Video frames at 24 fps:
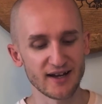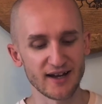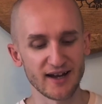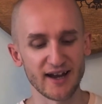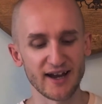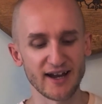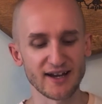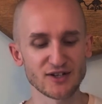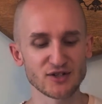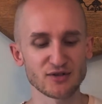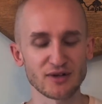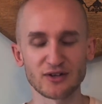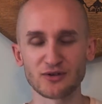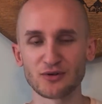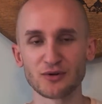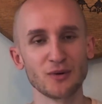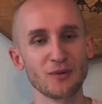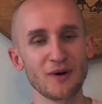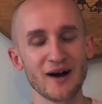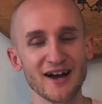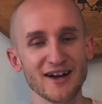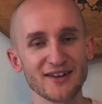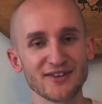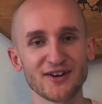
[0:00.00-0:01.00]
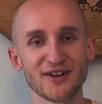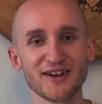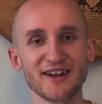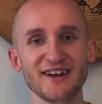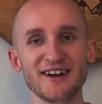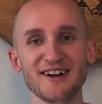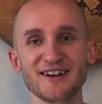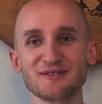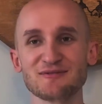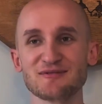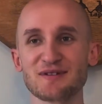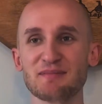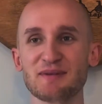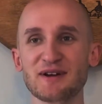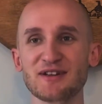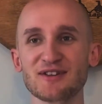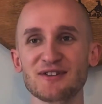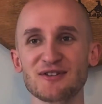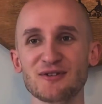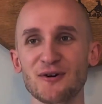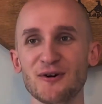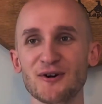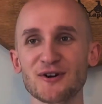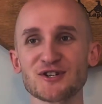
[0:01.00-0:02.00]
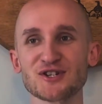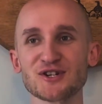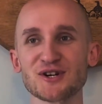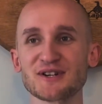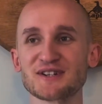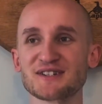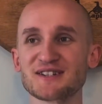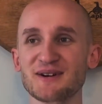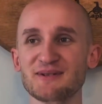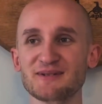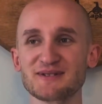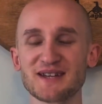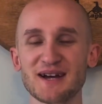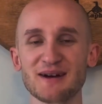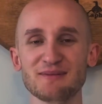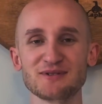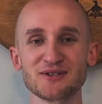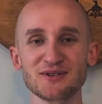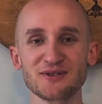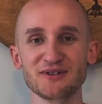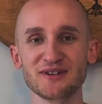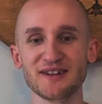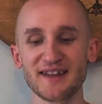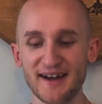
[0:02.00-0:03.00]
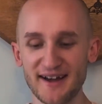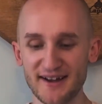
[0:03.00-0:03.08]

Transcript: uh, so I don't know why I done it. It was a bit of torture because I was absolutely